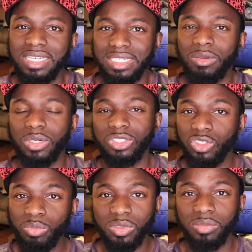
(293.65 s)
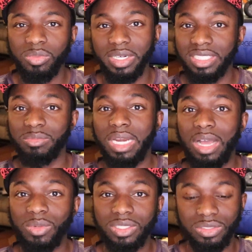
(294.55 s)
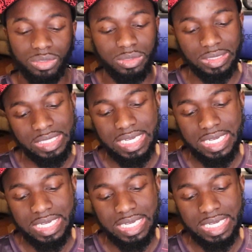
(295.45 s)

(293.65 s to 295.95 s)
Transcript: they weren't super impressed, but I went through it